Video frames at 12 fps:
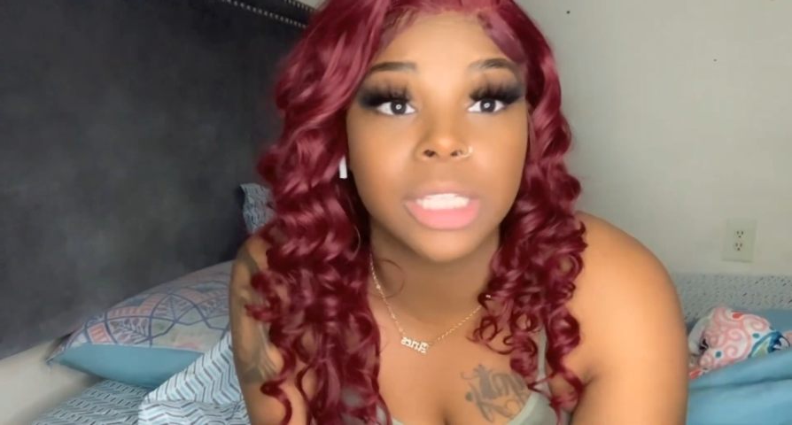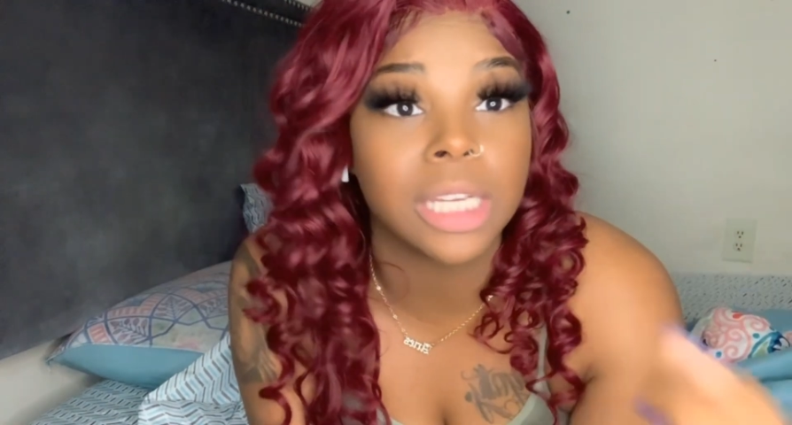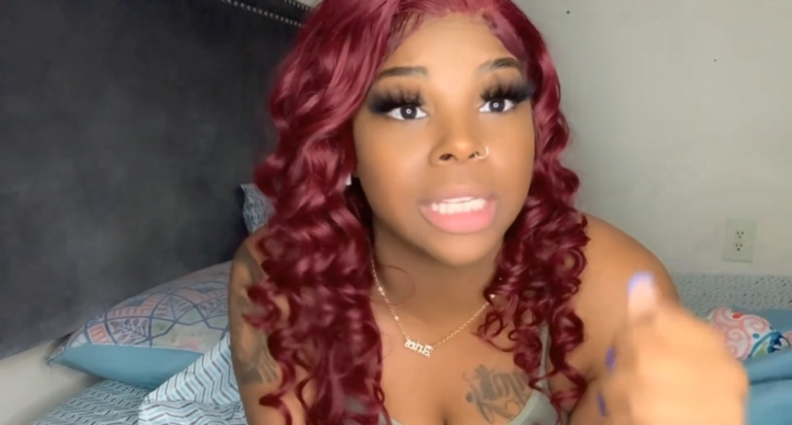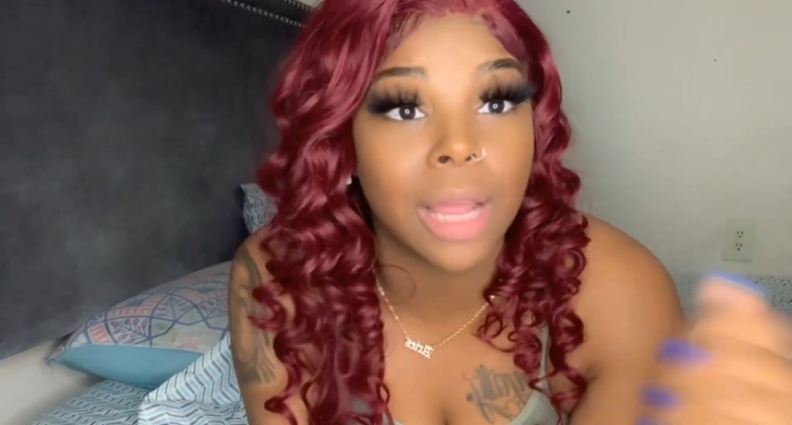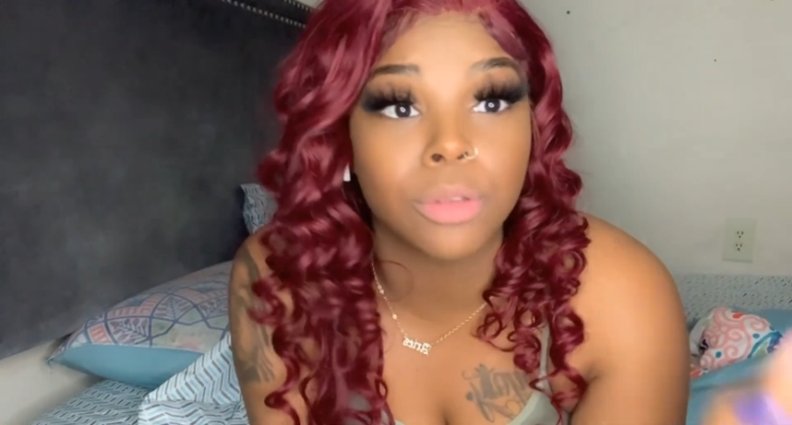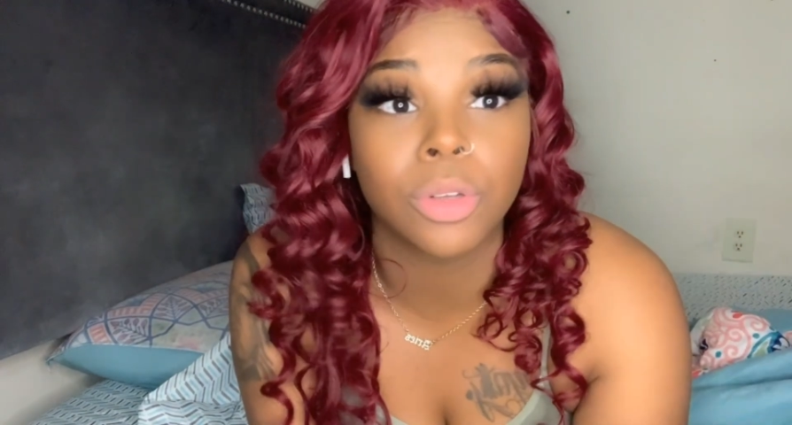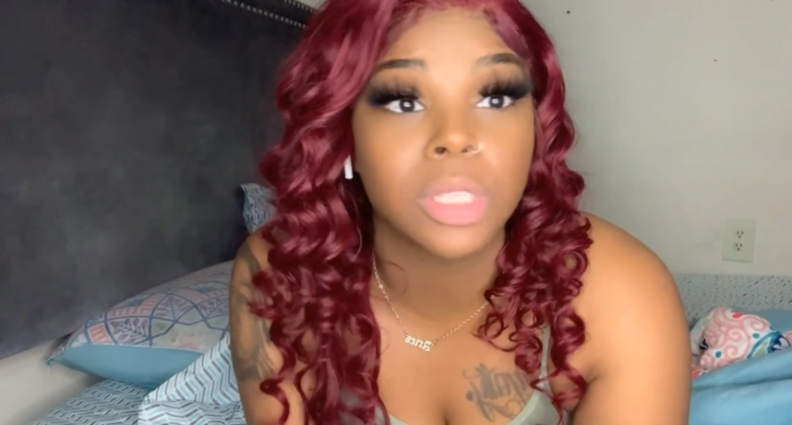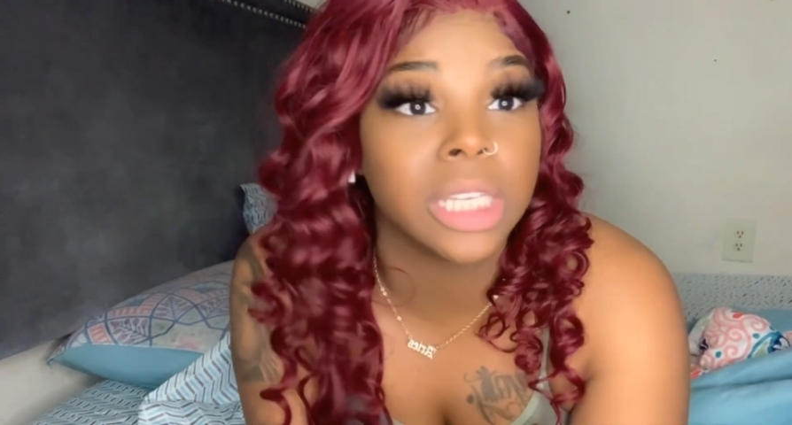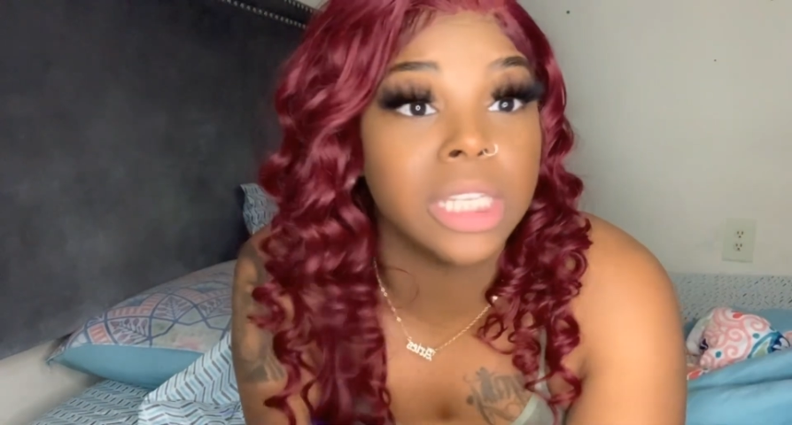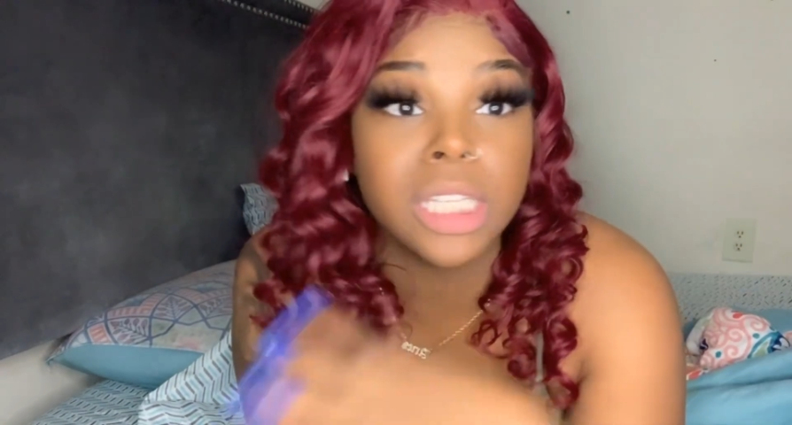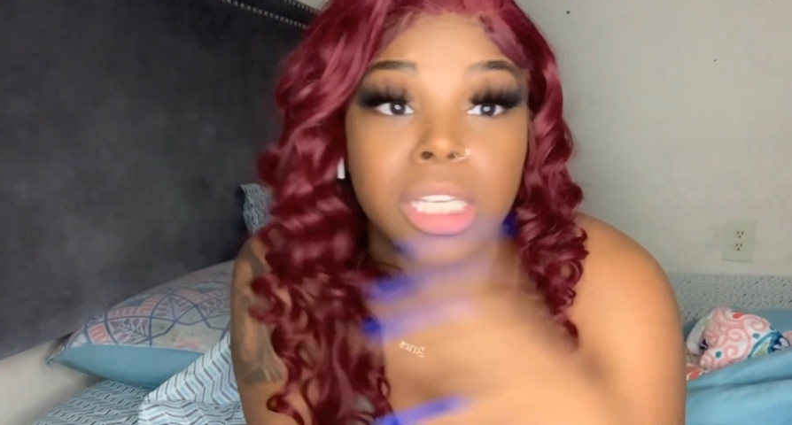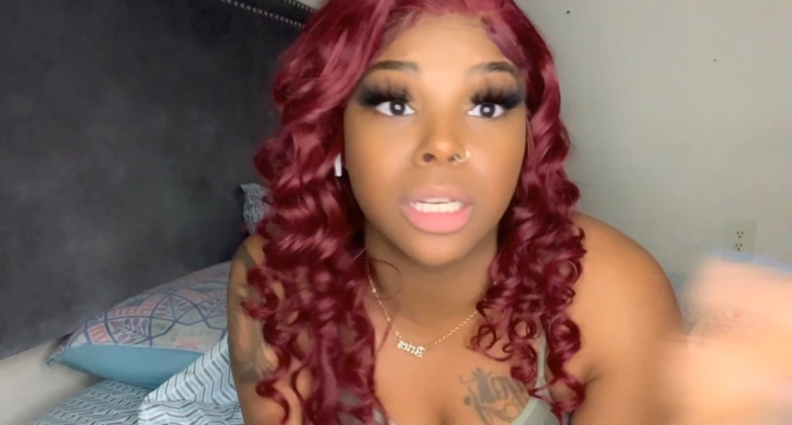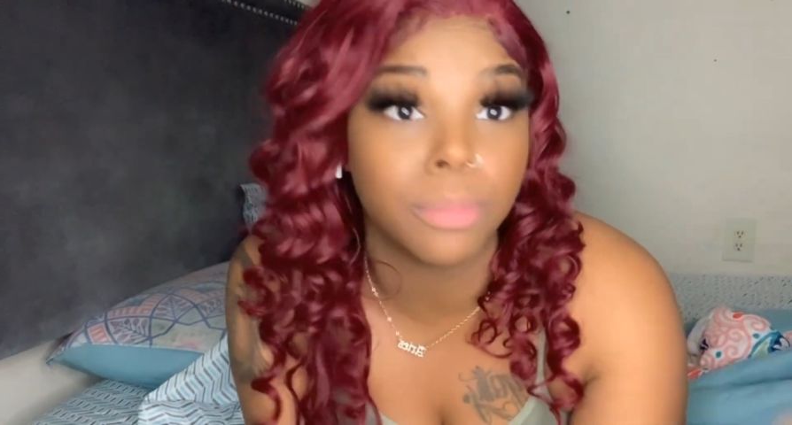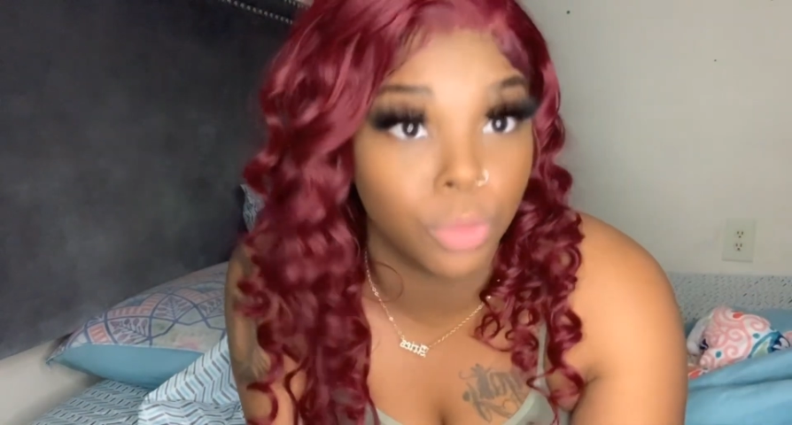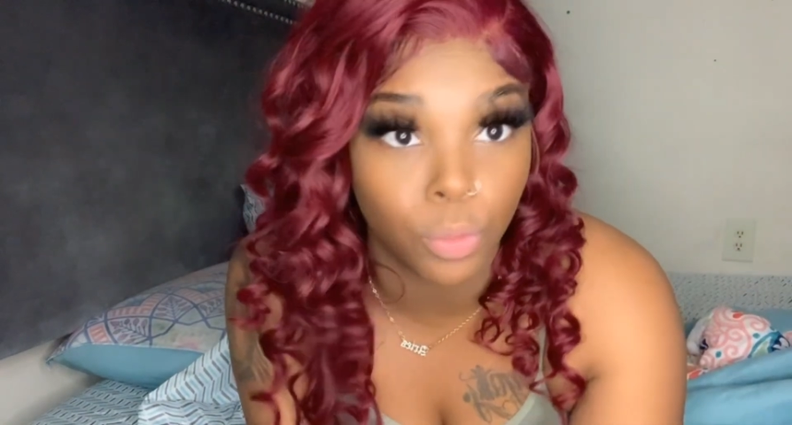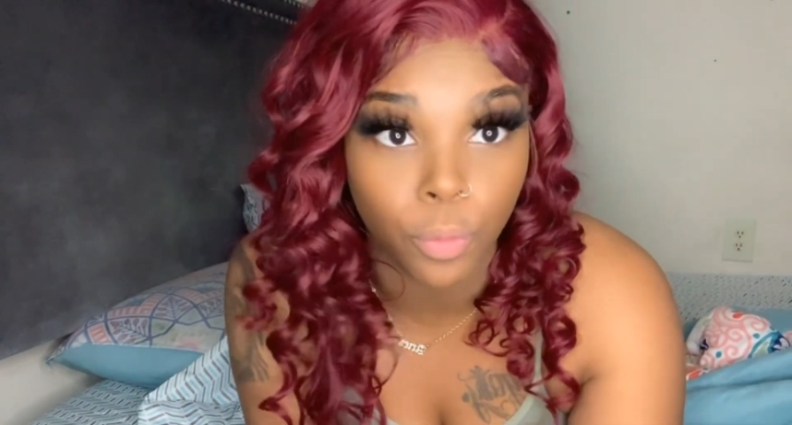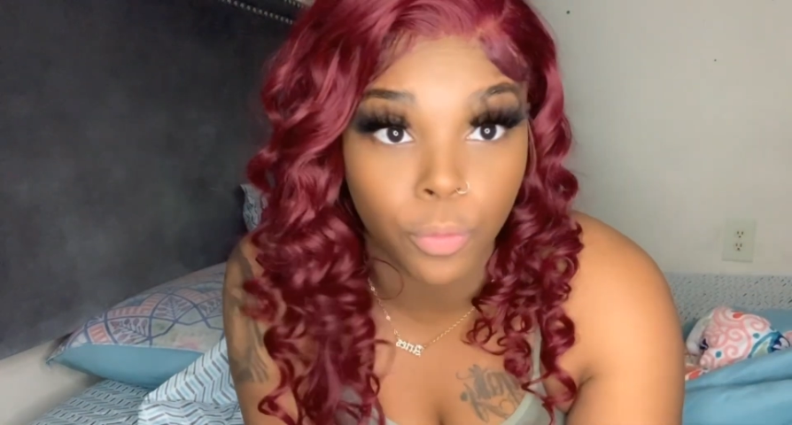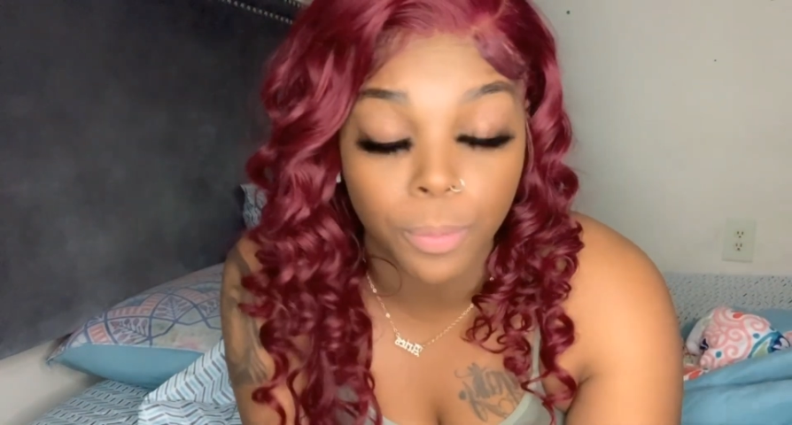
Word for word: shit down so it's easier to move.